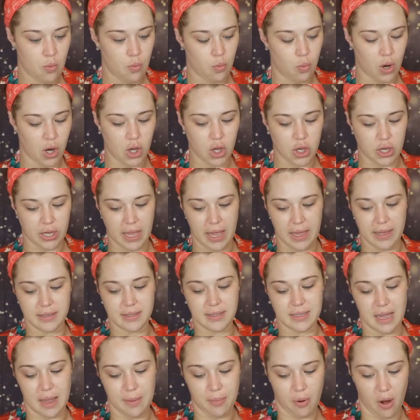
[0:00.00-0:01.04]
we're good,
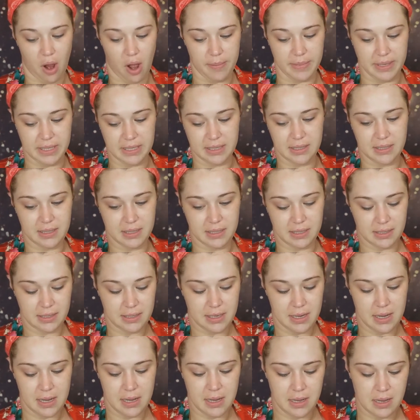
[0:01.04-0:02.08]
guys, I promise.
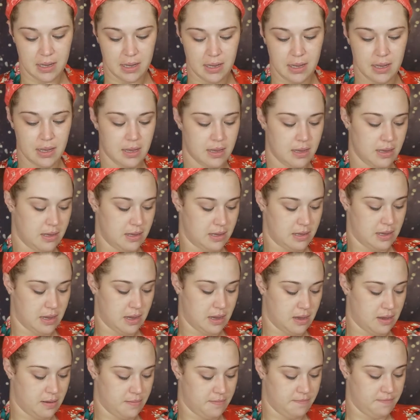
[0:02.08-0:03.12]

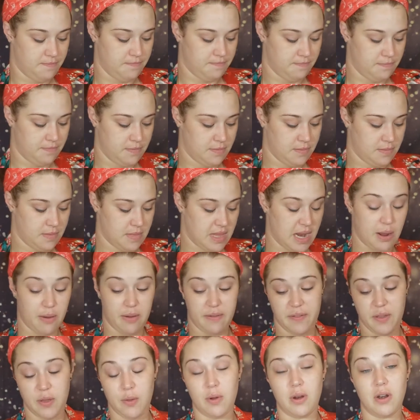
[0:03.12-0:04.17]
Um, now,
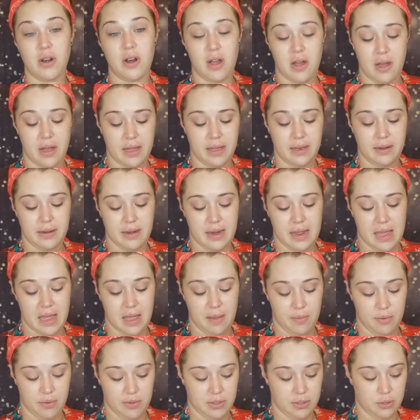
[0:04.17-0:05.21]
if you are not
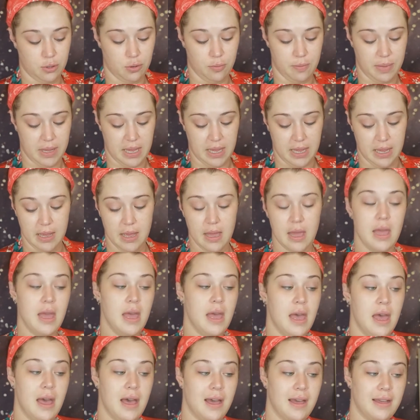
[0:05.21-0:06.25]
able to be
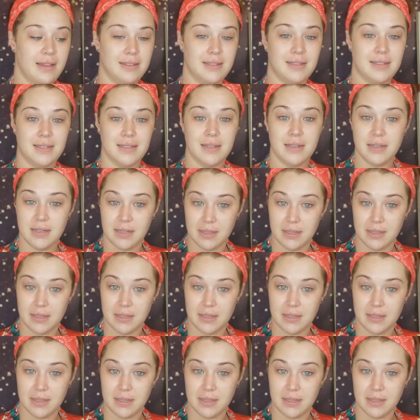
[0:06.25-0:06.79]
as